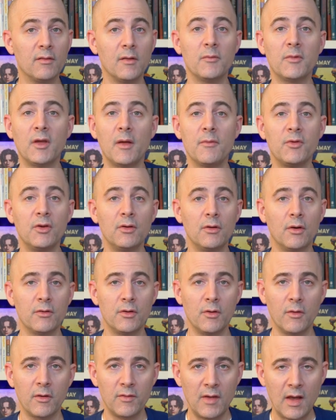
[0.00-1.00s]
Sometimes you don't
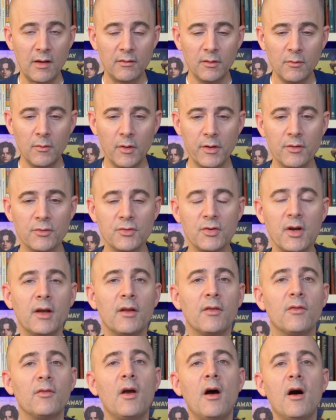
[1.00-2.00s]
know exactly what you're trying
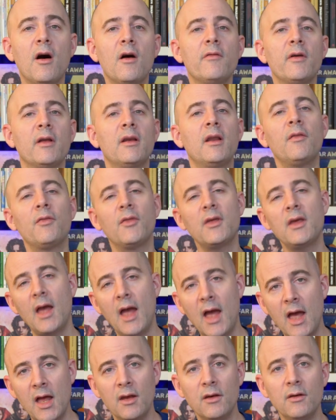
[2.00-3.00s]
to solve, and at the
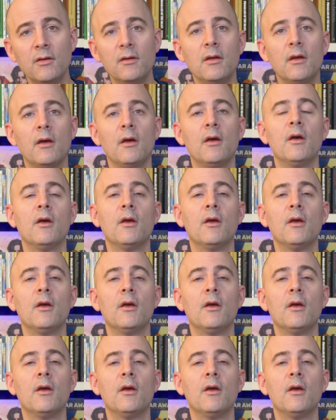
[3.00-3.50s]
end,